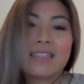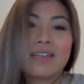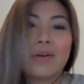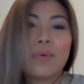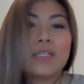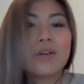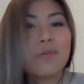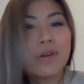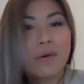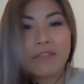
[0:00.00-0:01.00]
We
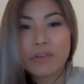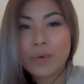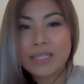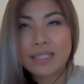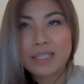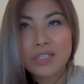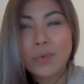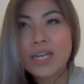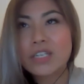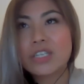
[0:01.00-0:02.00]
don't know everyone's
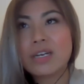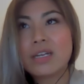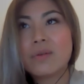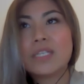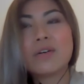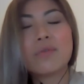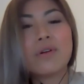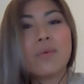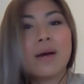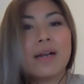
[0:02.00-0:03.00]
situation. We don't
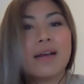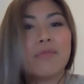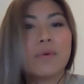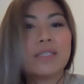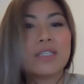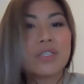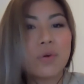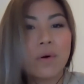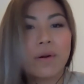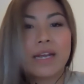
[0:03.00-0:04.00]
know what everyone's
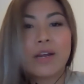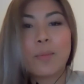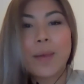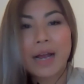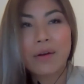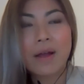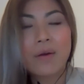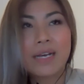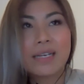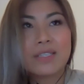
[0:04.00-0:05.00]
story or
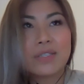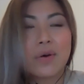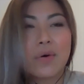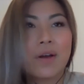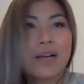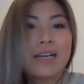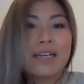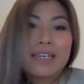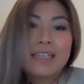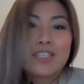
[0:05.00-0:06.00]
background is. So
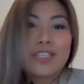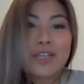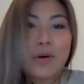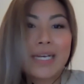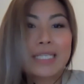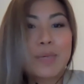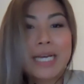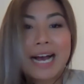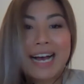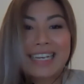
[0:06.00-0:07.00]
just always be
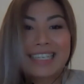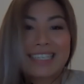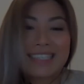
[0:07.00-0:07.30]
kind.